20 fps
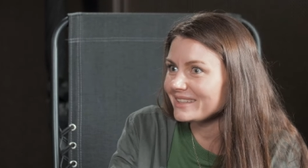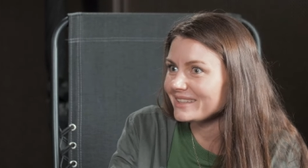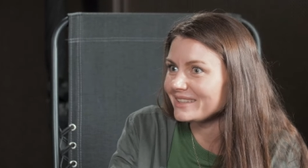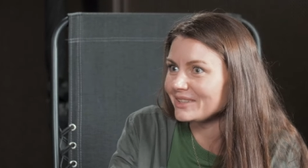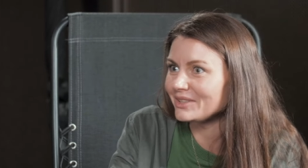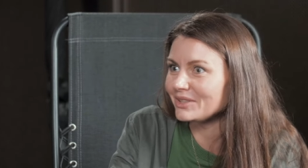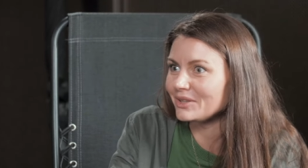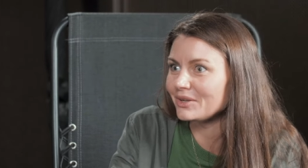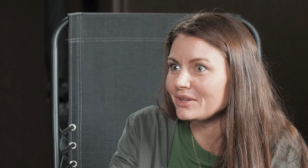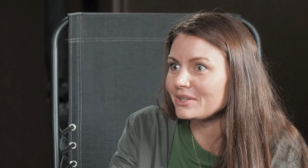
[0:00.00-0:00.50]

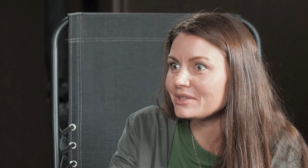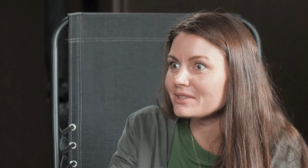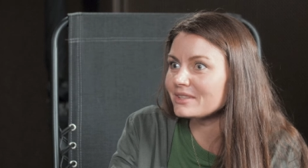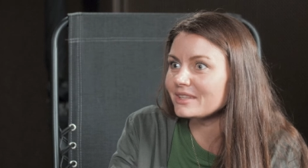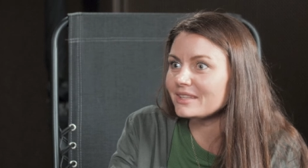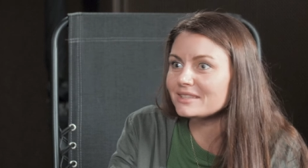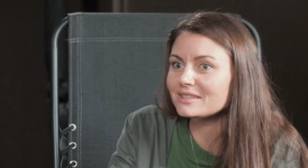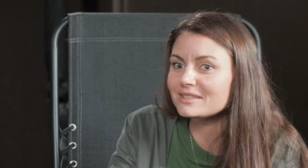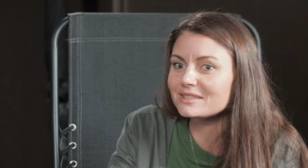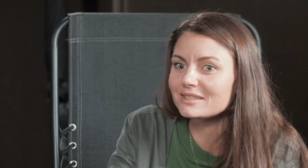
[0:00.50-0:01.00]
You know, it,
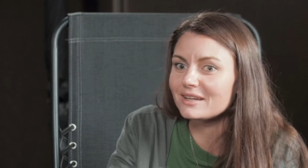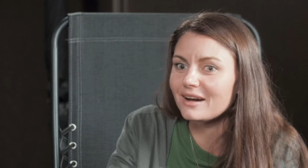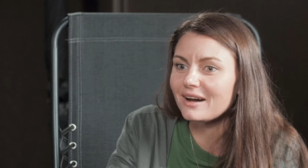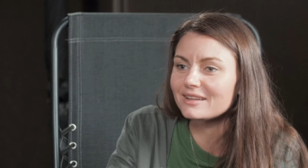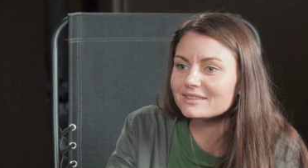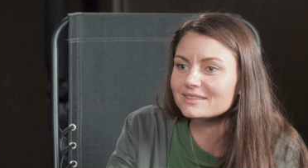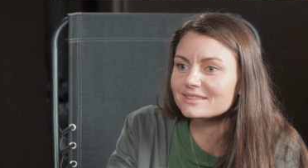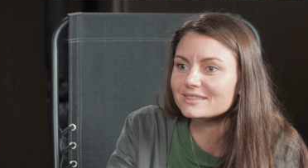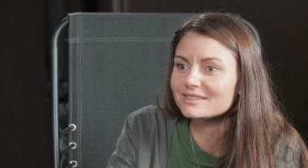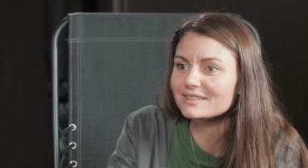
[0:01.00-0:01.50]
it's
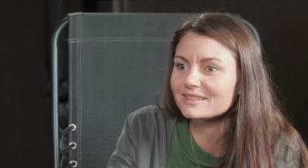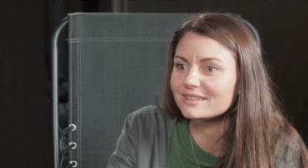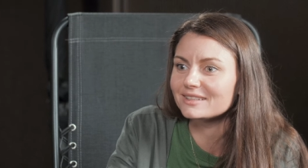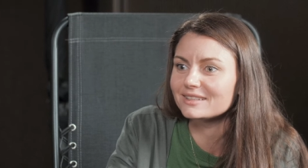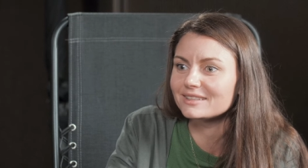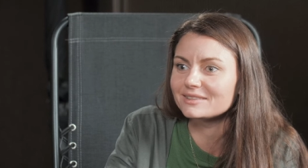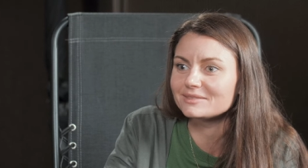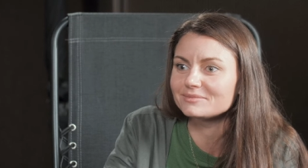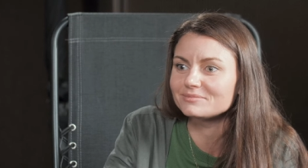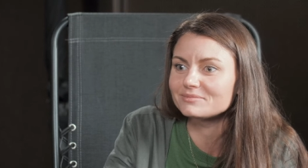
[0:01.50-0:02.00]
not
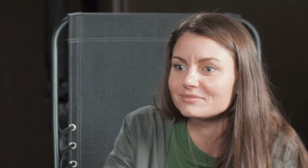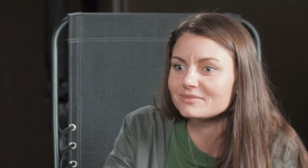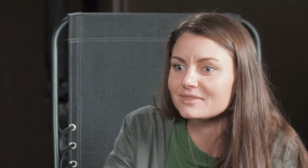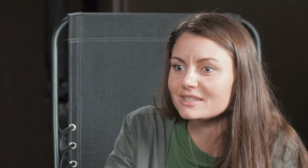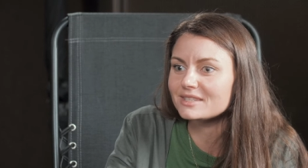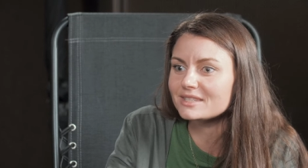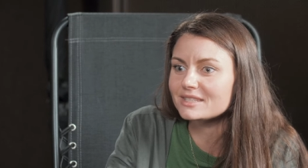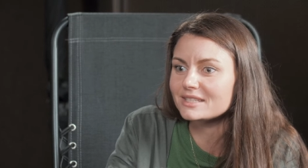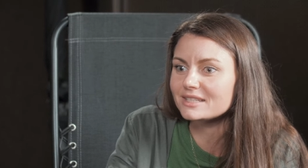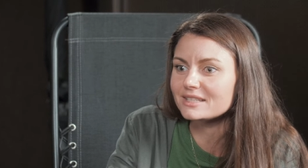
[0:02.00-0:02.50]
um,
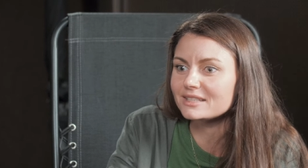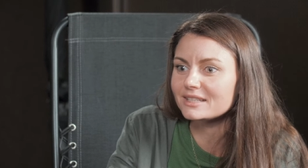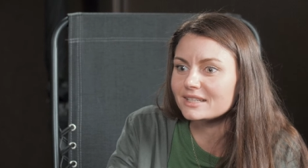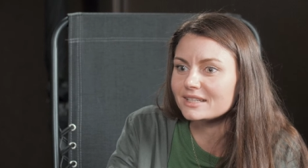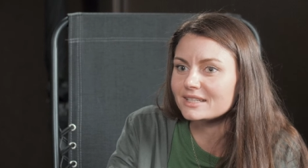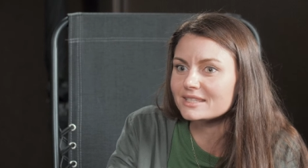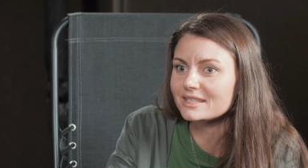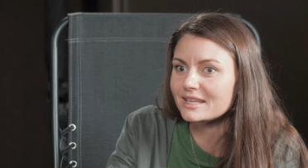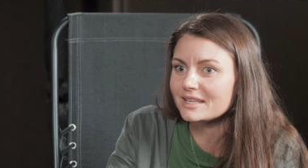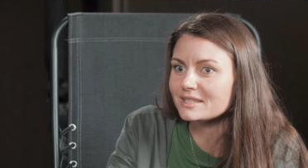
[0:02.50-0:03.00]
still
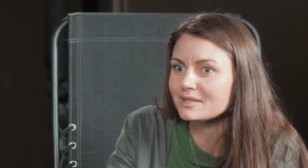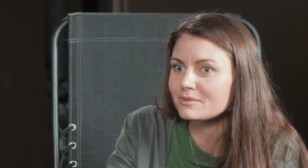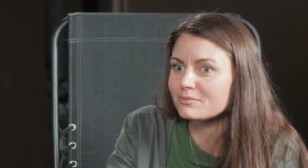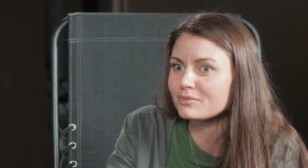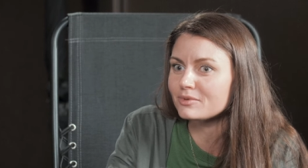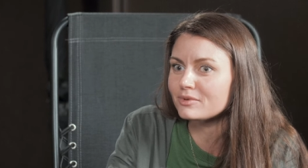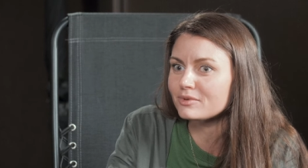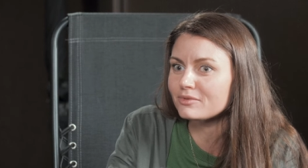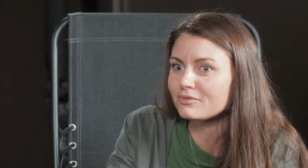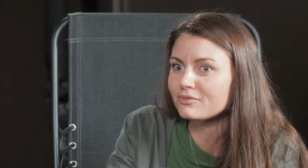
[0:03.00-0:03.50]

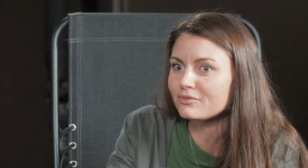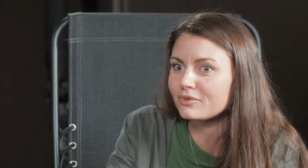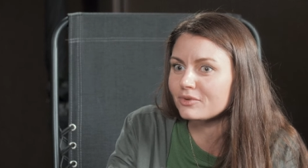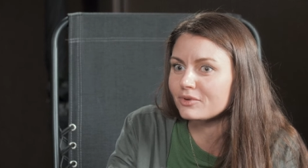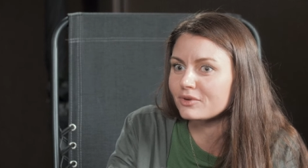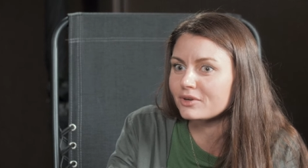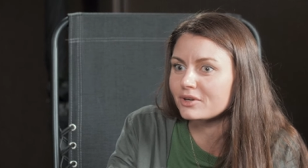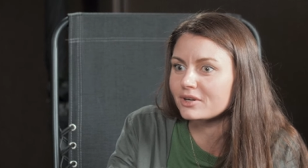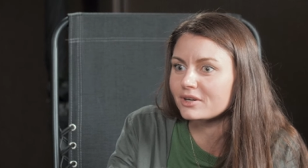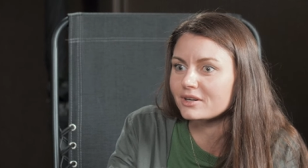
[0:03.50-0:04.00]
accessible
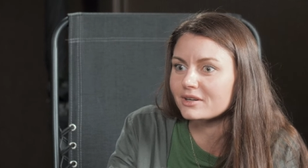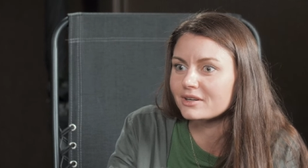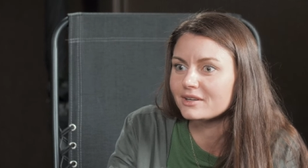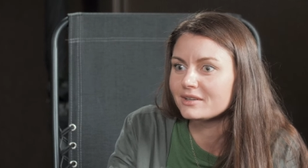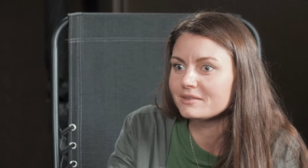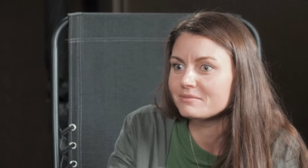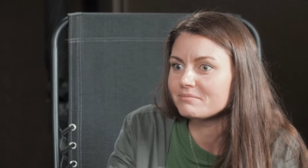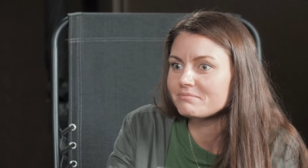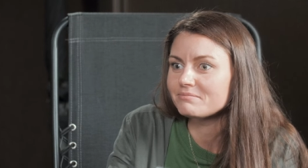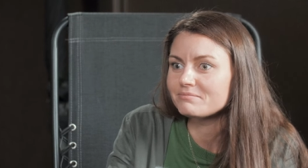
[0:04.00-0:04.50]
for
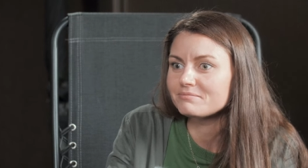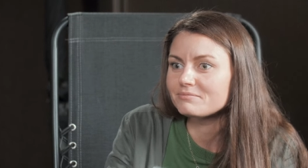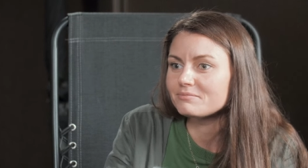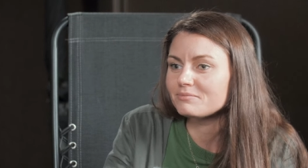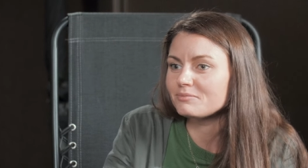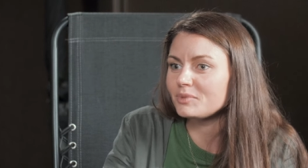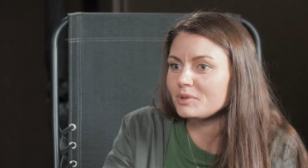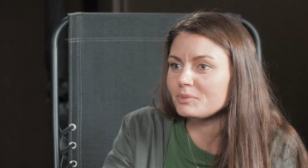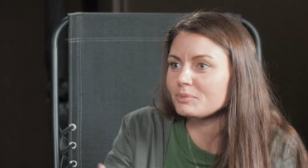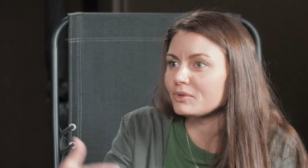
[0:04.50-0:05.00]

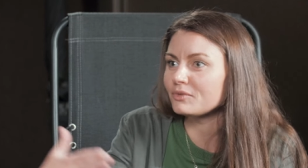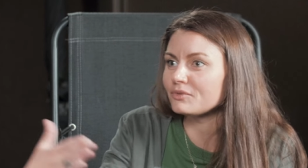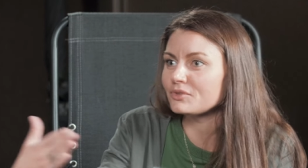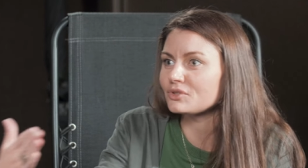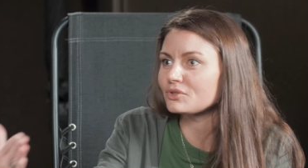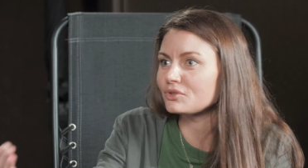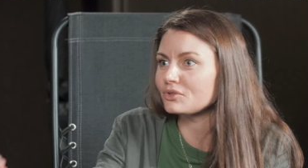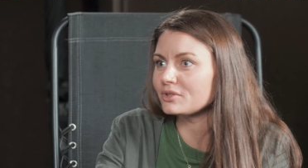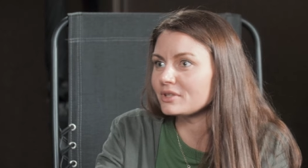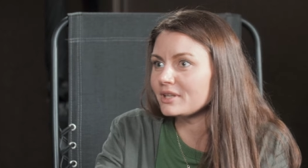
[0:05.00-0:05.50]
people of a
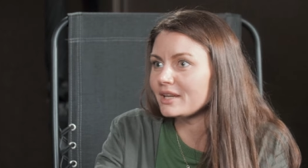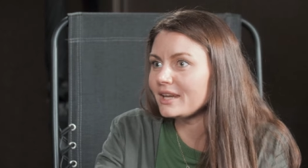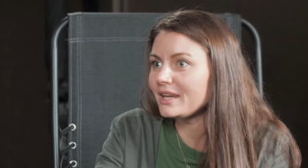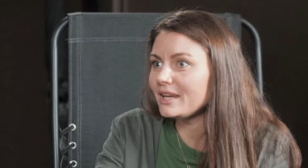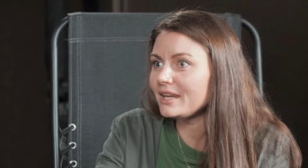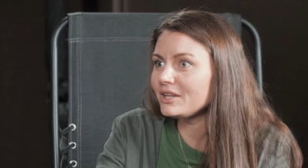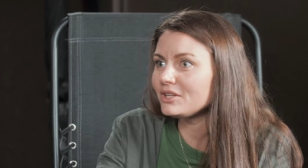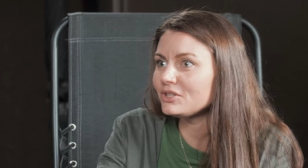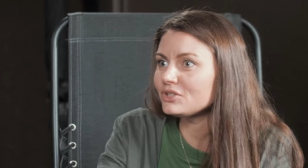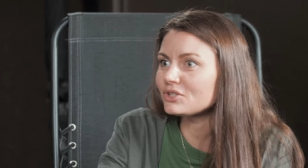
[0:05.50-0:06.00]
certain
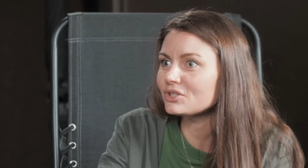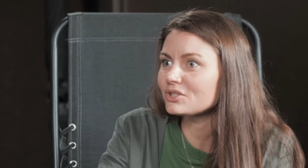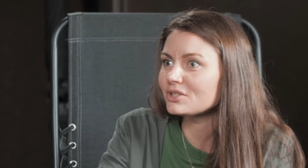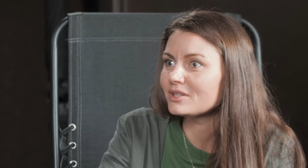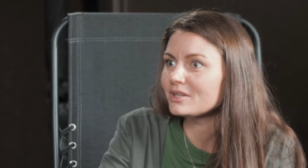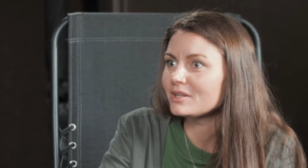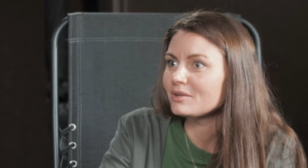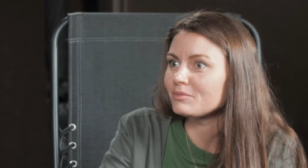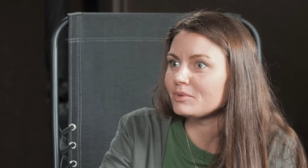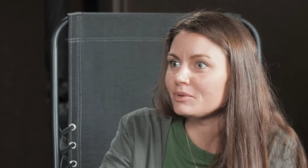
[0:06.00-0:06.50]
age,
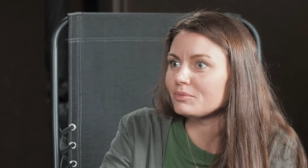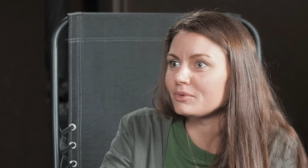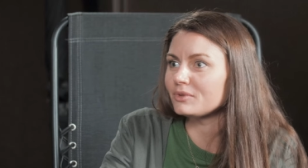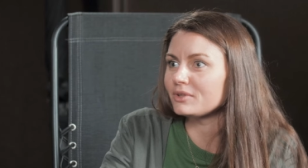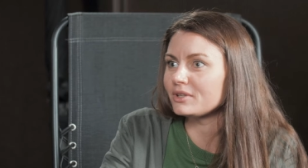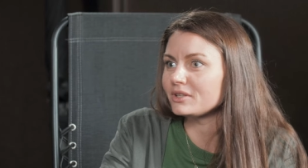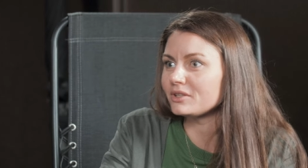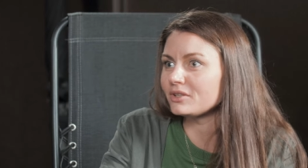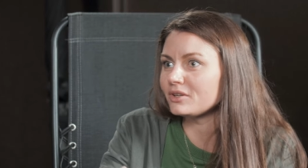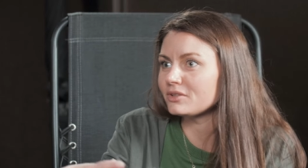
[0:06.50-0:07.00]
people
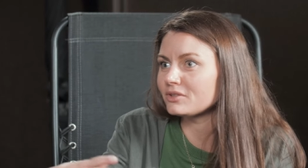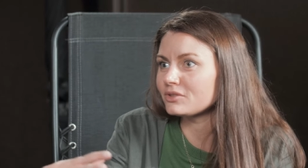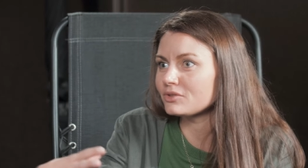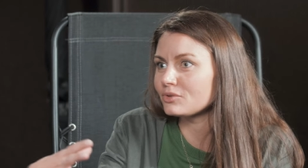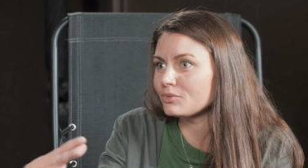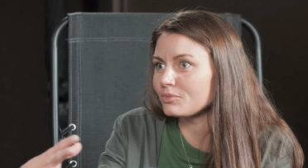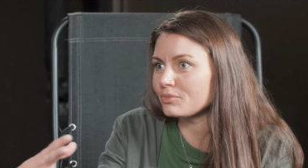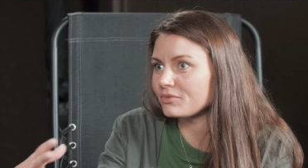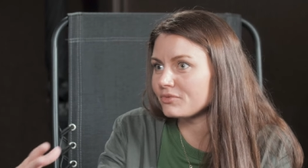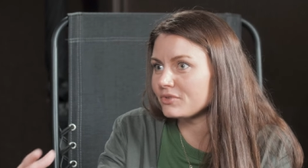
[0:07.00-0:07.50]
that are not
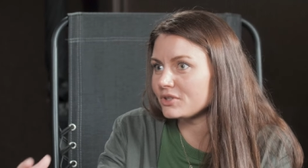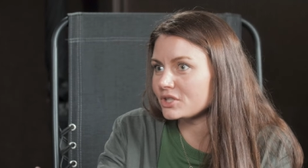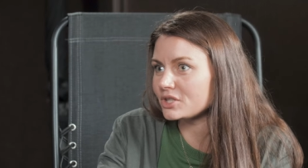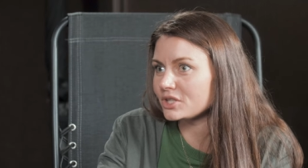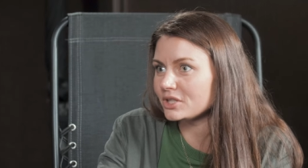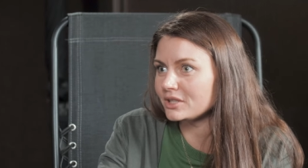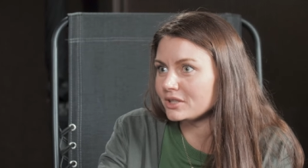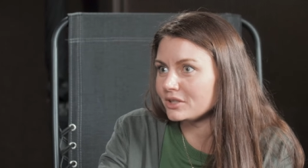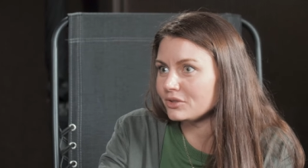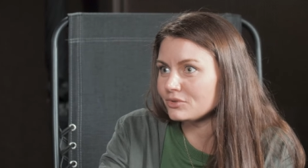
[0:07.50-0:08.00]
so
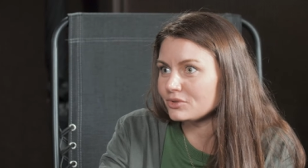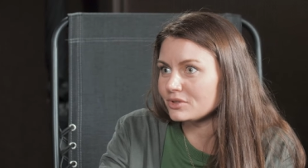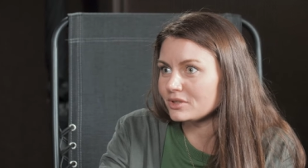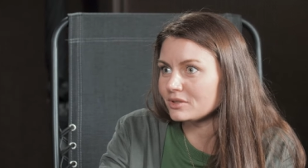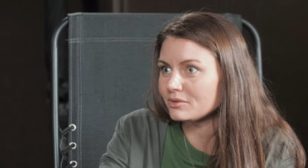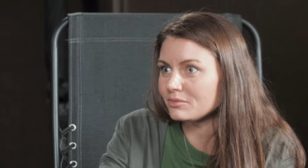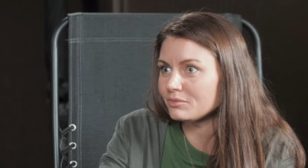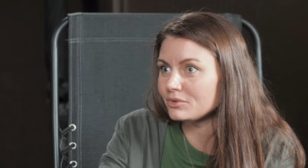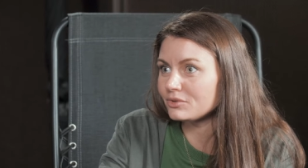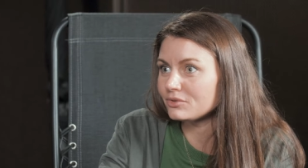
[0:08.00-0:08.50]
proficient in using
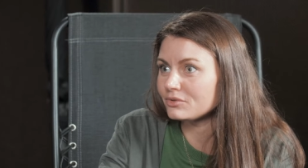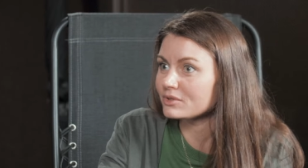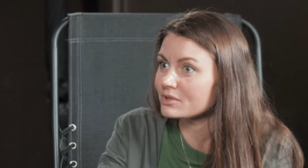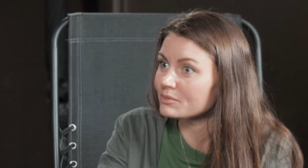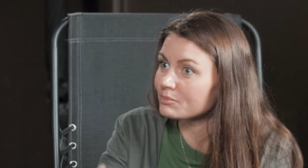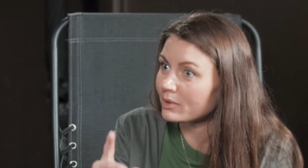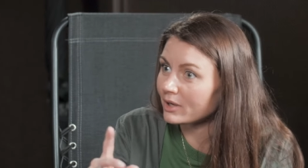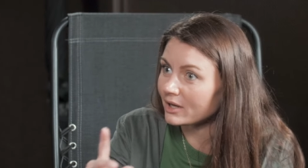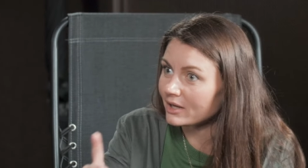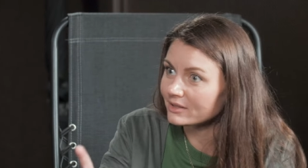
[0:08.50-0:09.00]

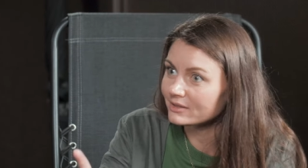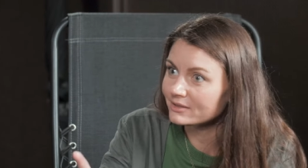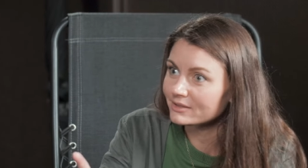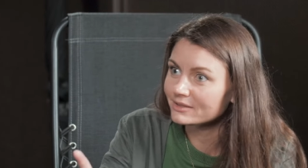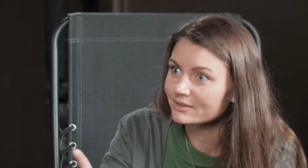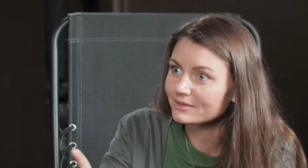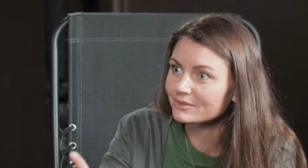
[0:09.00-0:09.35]
computers. But